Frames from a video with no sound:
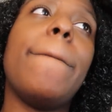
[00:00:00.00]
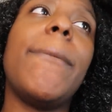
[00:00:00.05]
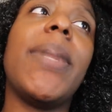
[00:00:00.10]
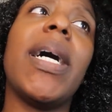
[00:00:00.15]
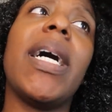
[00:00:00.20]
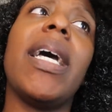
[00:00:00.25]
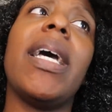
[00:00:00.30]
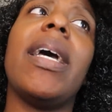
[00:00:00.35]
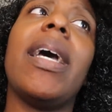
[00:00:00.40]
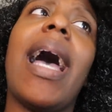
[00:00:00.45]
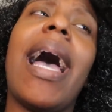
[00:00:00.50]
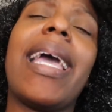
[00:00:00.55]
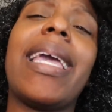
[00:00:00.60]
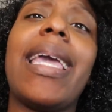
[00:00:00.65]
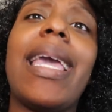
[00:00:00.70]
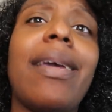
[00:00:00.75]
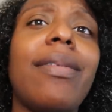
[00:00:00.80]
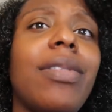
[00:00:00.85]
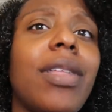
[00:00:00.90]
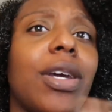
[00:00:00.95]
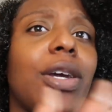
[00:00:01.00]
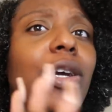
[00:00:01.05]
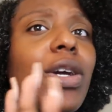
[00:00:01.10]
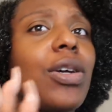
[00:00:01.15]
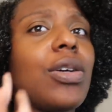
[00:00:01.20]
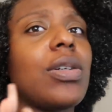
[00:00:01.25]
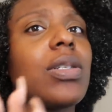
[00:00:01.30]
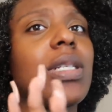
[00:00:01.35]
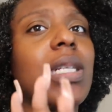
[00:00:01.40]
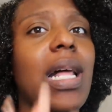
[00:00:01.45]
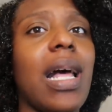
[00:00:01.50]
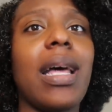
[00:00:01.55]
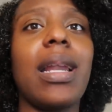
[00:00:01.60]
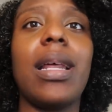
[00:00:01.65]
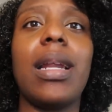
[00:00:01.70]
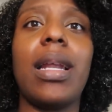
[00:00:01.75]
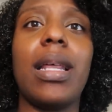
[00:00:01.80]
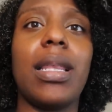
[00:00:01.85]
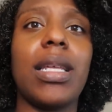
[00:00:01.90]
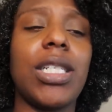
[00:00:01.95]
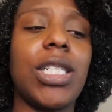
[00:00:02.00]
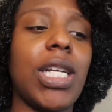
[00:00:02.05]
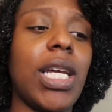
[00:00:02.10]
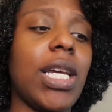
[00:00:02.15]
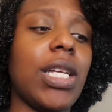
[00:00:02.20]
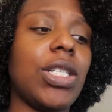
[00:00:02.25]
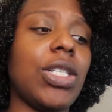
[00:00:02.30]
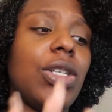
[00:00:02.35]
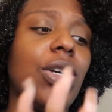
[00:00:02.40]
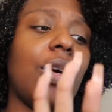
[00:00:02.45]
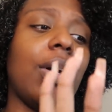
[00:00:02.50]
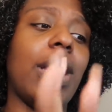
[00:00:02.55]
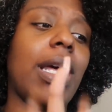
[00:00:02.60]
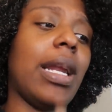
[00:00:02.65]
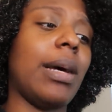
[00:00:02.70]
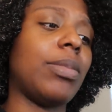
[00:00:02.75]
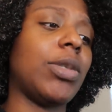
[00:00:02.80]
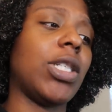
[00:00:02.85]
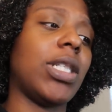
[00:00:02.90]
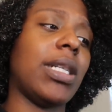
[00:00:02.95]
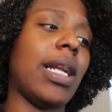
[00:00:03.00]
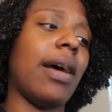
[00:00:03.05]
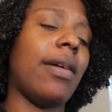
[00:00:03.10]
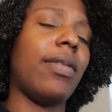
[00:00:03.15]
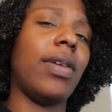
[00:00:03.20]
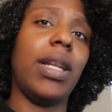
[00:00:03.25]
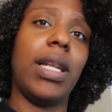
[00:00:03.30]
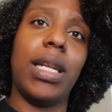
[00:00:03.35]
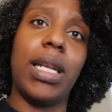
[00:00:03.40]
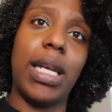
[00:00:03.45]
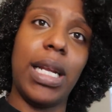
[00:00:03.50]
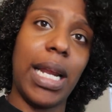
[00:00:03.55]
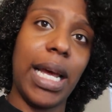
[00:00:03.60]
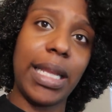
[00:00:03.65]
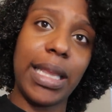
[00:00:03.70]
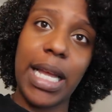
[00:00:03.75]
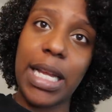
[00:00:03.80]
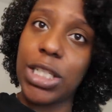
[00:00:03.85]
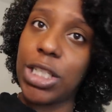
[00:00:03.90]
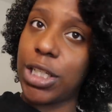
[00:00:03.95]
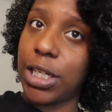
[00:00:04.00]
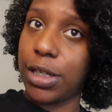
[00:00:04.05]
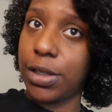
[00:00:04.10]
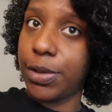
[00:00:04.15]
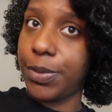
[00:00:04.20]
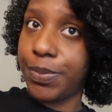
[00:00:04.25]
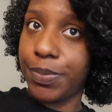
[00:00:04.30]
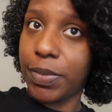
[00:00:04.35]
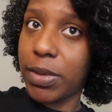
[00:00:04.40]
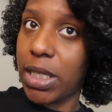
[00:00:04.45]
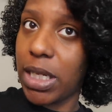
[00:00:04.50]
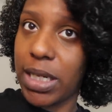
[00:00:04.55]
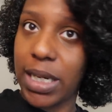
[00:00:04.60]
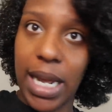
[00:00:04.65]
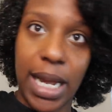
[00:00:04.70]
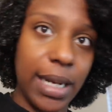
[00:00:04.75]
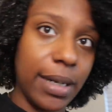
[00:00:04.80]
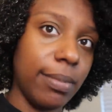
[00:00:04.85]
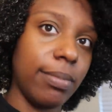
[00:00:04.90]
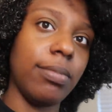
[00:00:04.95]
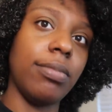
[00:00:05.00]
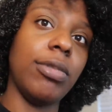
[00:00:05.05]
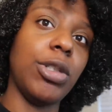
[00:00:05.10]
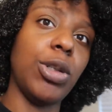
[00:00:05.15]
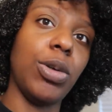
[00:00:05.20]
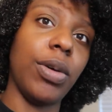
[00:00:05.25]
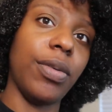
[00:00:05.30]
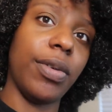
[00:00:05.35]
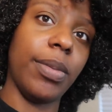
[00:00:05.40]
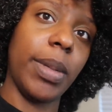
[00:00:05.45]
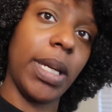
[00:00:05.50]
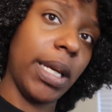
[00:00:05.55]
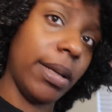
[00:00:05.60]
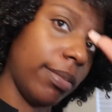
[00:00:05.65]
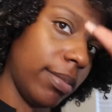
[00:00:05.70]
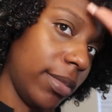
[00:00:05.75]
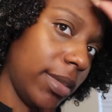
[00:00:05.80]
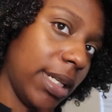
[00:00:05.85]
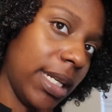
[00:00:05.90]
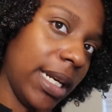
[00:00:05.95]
But I gave the curls line another chance, y'all, and I'm just not feeling it. Like, that gel did not do it for me.